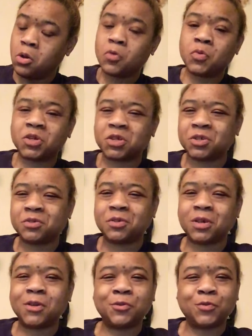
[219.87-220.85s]
which
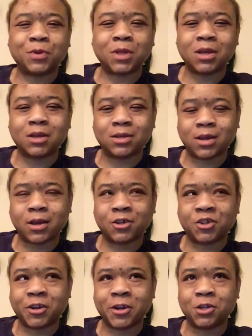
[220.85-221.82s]
you would think is kind of
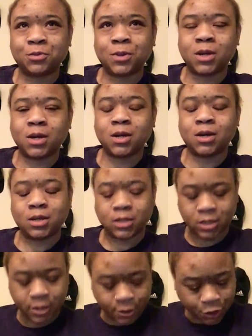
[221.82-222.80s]
strange
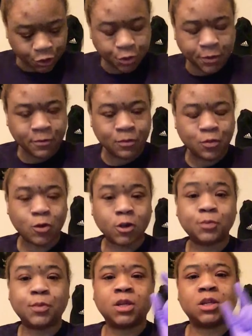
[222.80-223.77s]
because there's 2 different
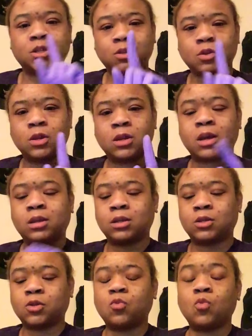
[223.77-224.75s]
ports, but it's
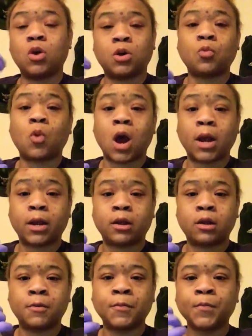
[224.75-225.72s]
connected to one
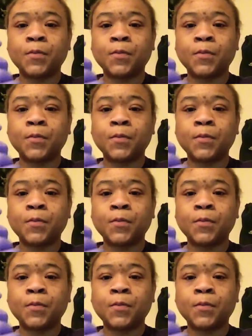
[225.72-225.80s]
wire.